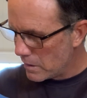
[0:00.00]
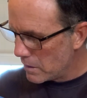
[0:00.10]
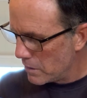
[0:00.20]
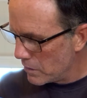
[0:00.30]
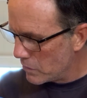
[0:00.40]

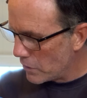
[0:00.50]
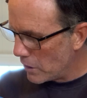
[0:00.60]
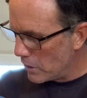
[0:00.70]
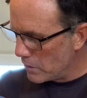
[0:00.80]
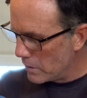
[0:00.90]
You can
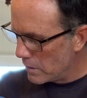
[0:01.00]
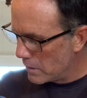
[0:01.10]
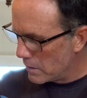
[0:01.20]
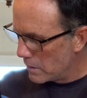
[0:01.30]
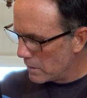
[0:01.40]
throw your
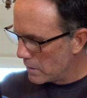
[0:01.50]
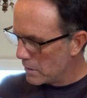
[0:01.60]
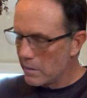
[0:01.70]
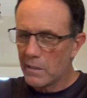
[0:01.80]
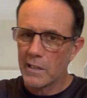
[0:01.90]

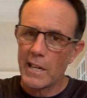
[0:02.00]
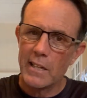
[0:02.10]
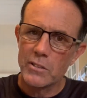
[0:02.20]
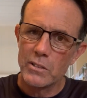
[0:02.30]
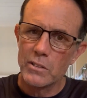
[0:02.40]

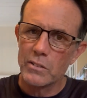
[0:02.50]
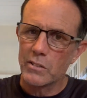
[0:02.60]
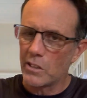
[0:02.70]
gantrels,